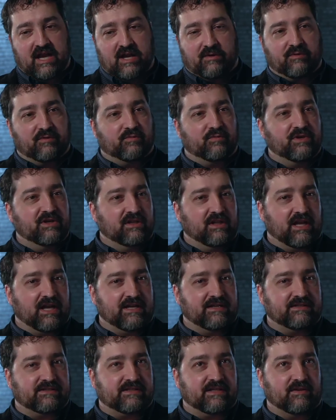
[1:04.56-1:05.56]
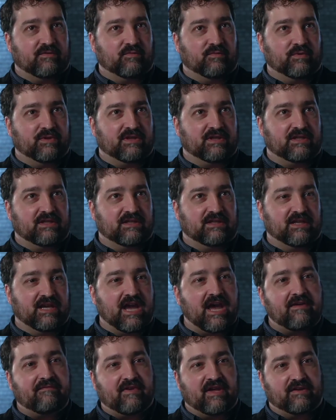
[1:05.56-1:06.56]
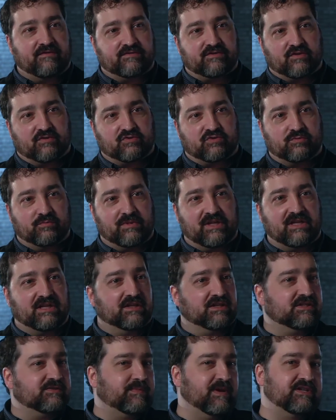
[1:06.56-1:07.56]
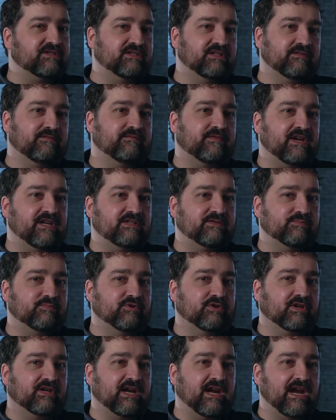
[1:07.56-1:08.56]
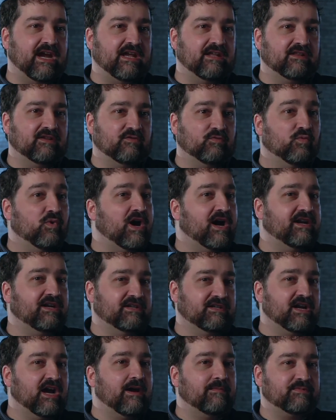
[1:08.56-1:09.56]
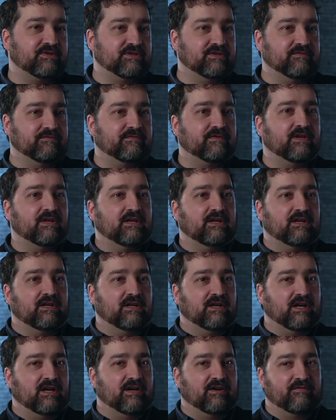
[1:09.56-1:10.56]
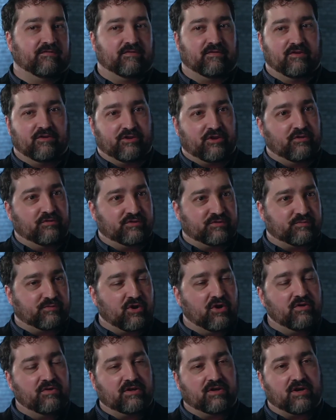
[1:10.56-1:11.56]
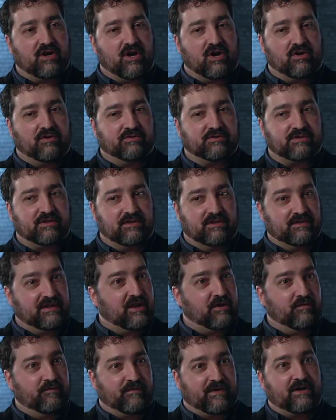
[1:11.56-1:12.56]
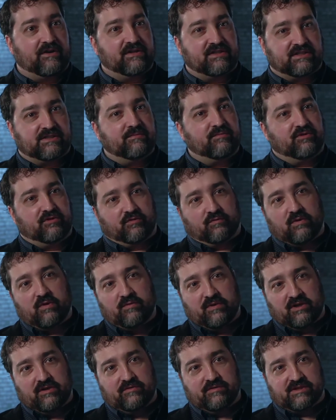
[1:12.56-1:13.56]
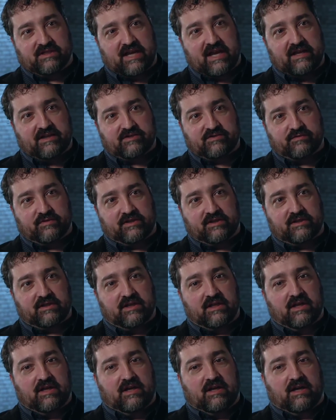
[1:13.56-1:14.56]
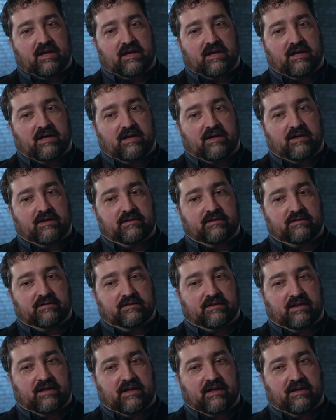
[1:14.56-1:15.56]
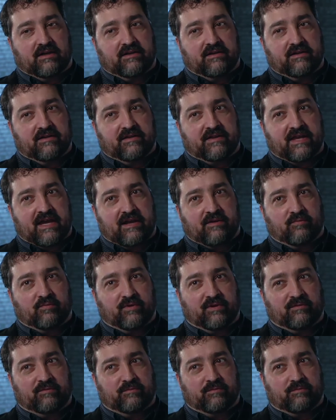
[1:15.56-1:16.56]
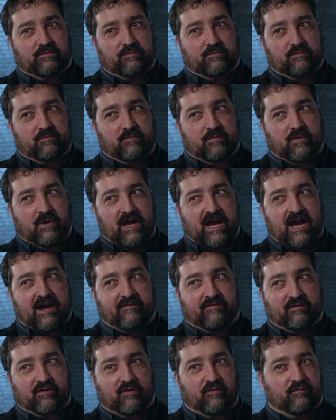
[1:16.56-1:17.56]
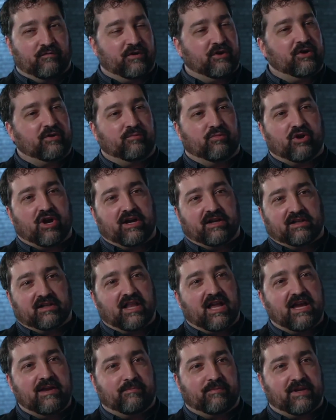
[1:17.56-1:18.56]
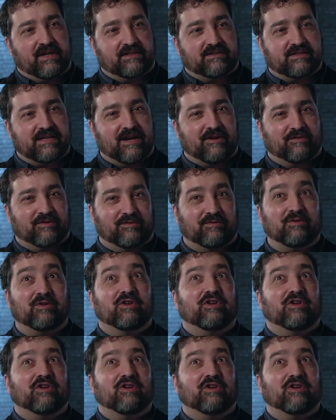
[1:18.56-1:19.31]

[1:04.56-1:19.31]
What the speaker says: And we realized that with the advent of social media, especially Facebook, and the wide adoption of those protocols that are very similar to what we use in Extrant, that we have a very broad client base now that